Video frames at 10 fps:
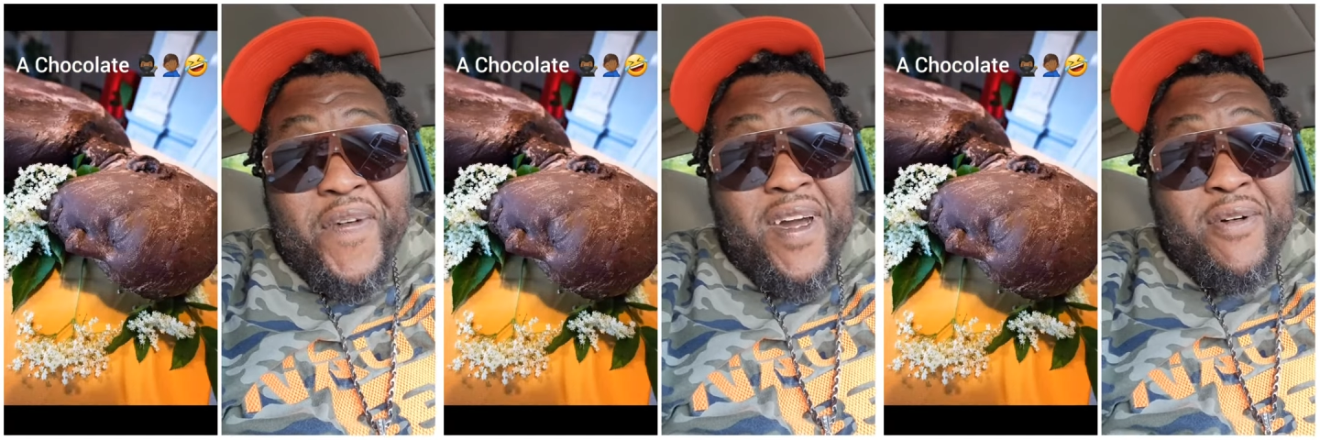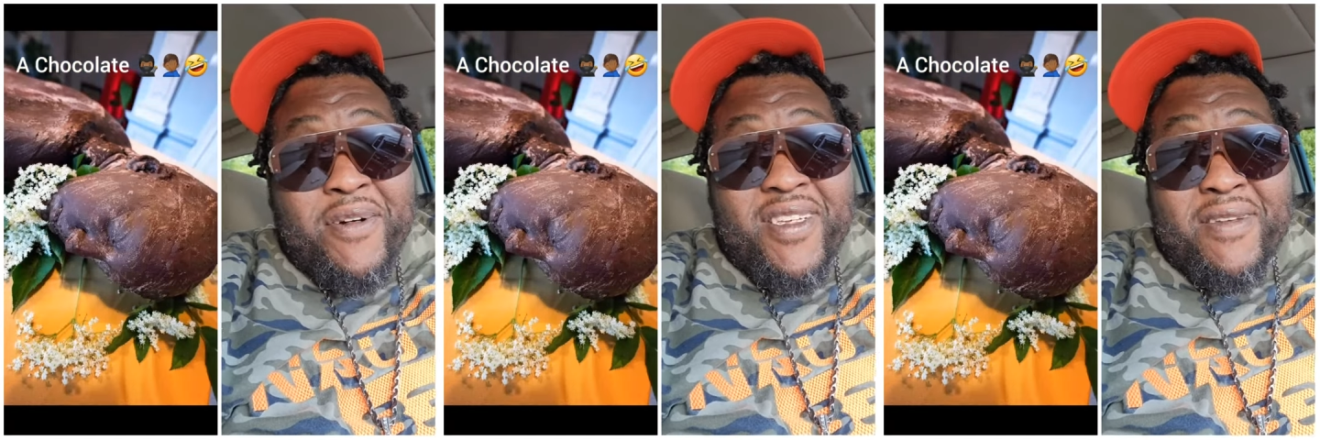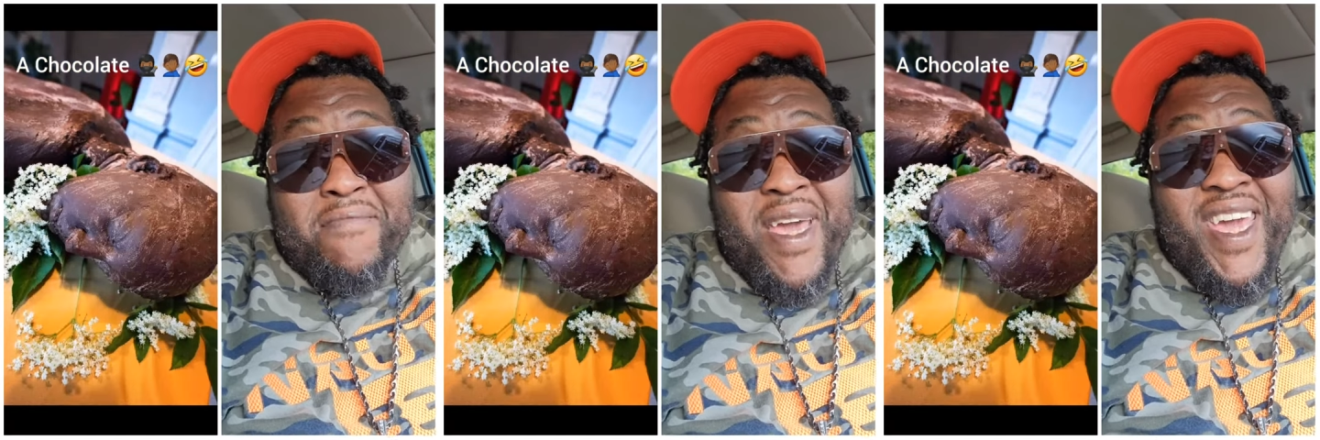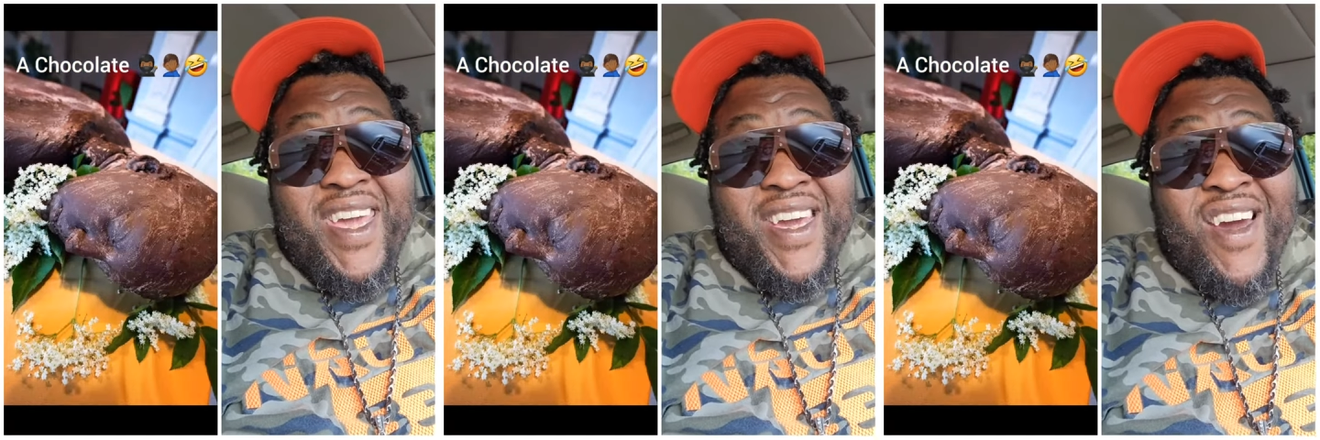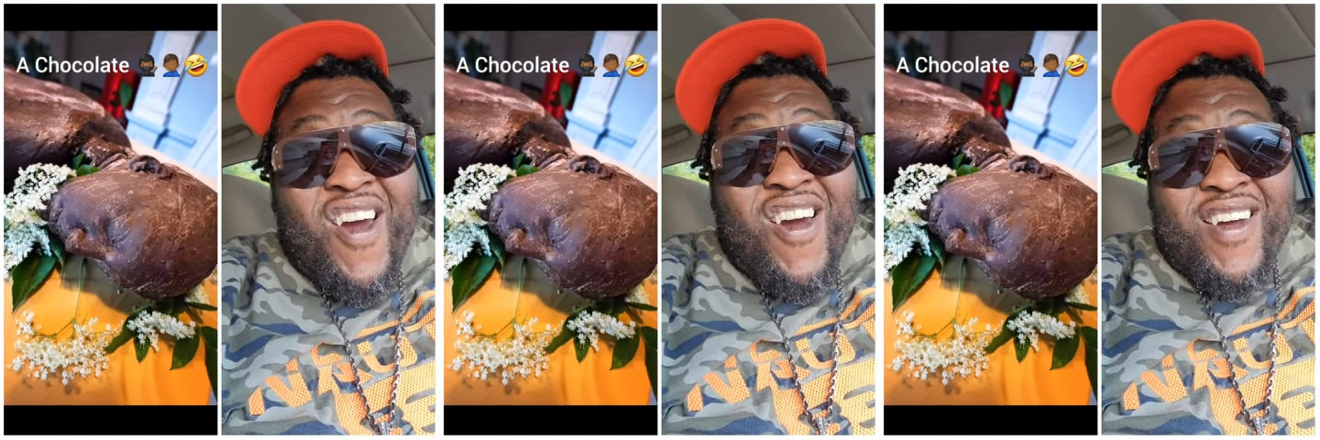fuck was the main
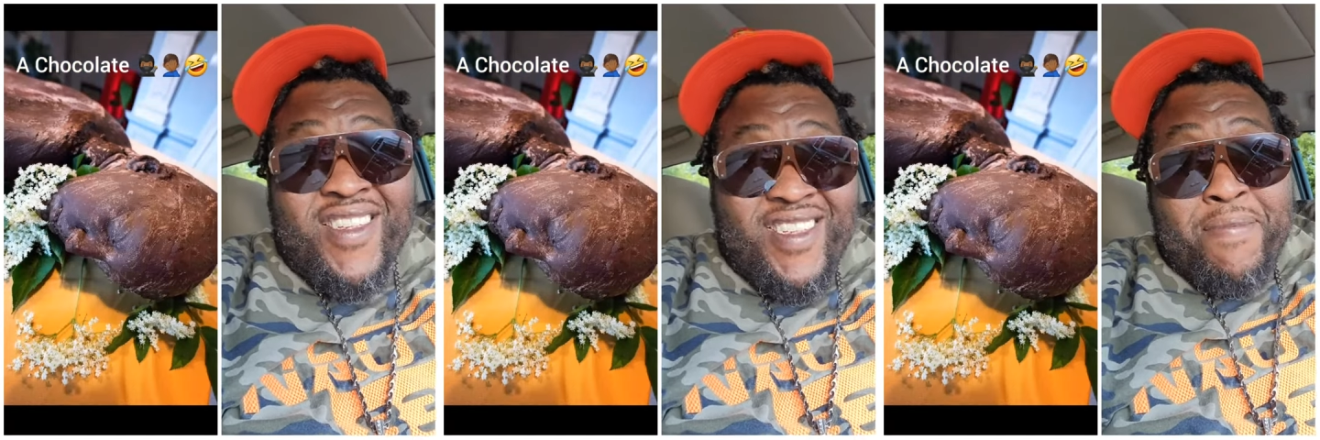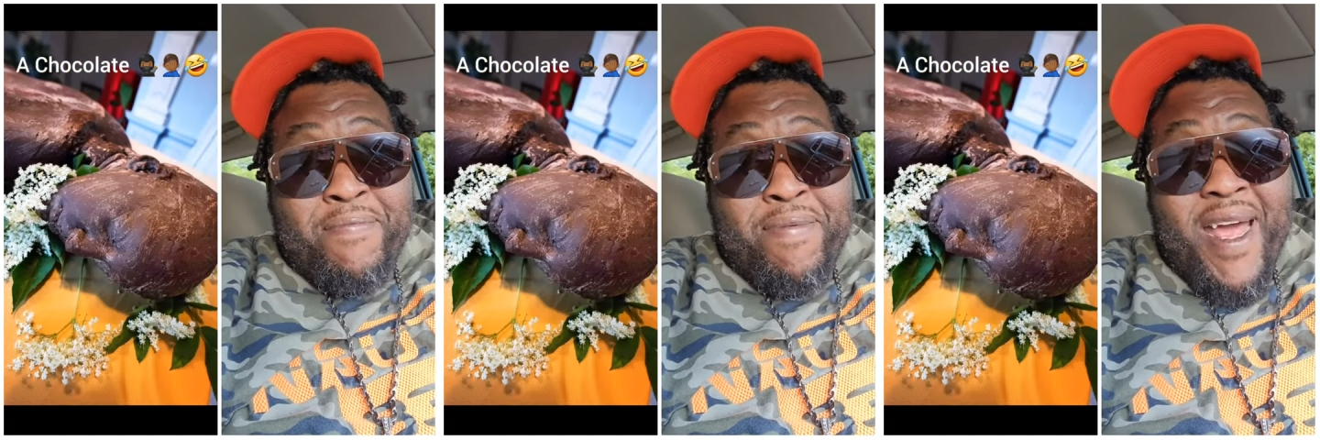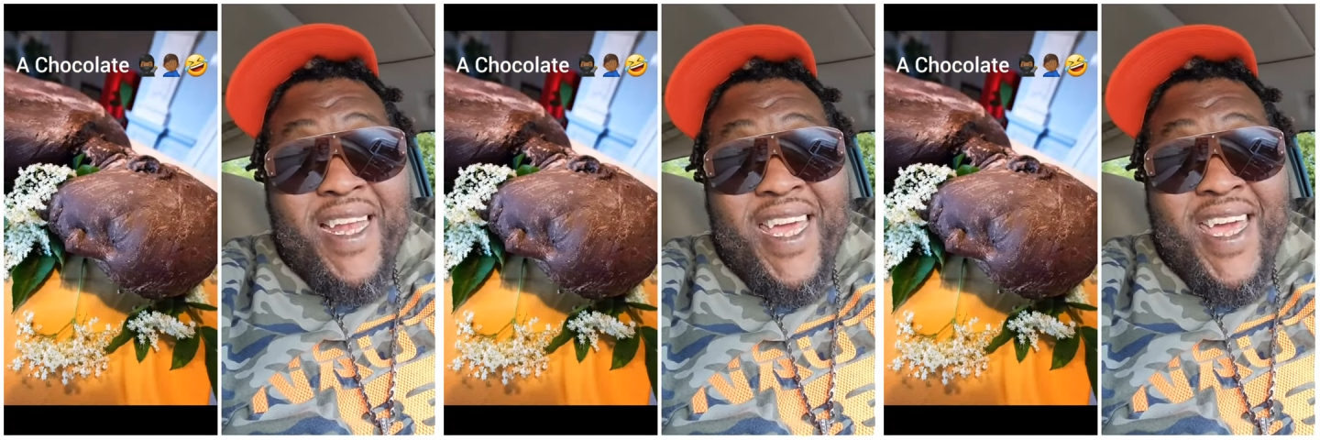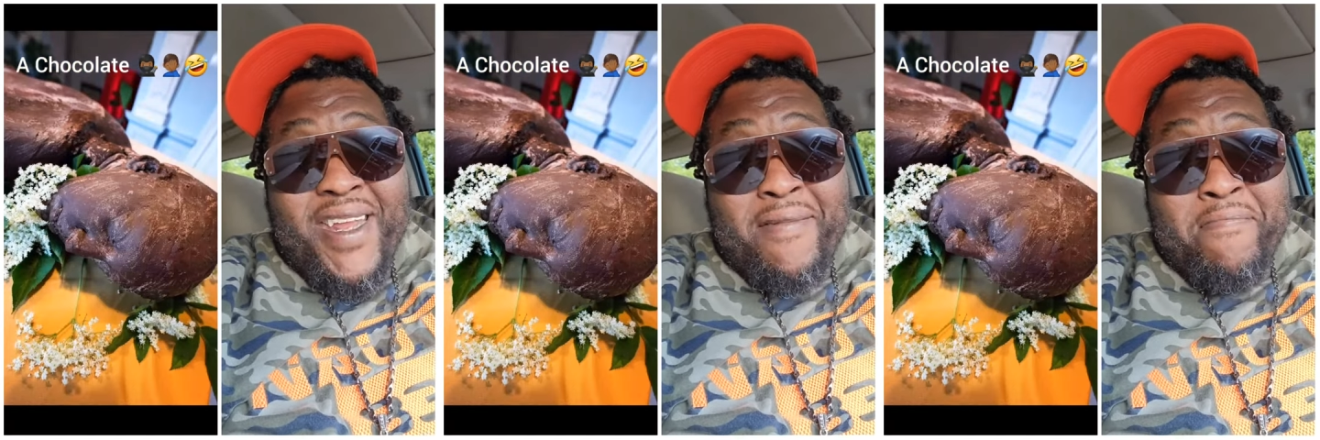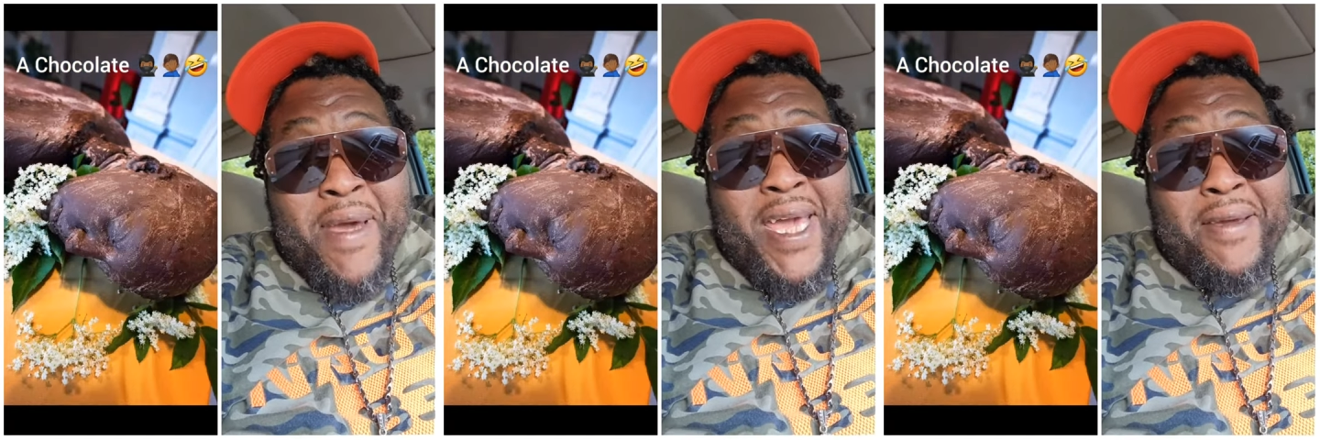course? Probably had a
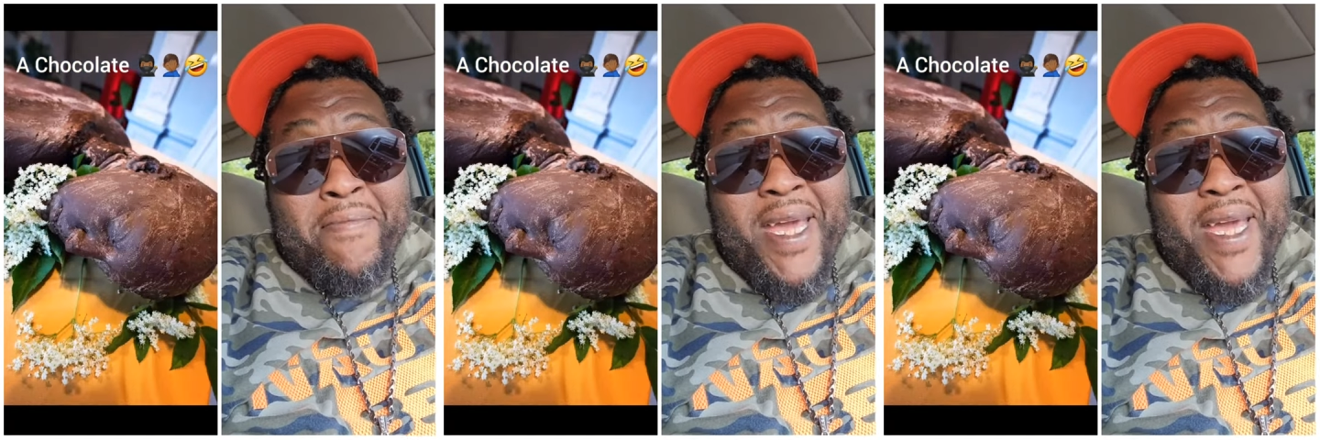baked